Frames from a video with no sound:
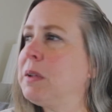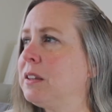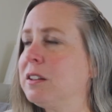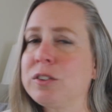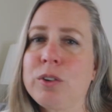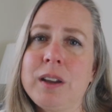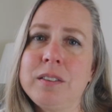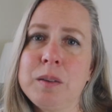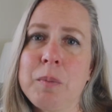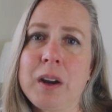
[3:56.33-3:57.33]
in this
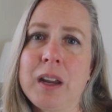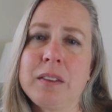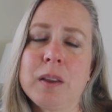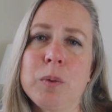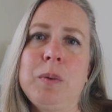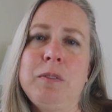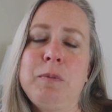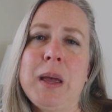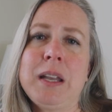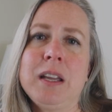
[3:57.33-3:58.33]
crazy market that
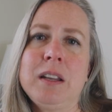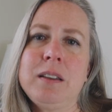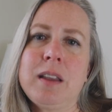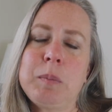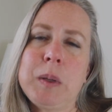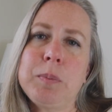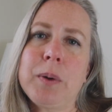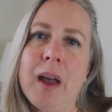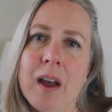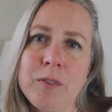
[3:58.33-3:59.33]
we've been in that
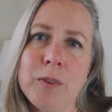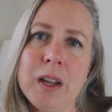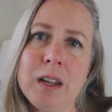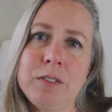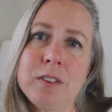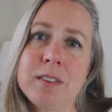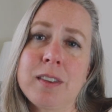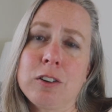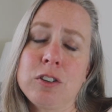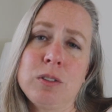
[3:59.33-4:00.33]
people have
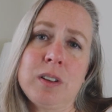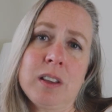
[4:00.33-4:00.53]
waived their due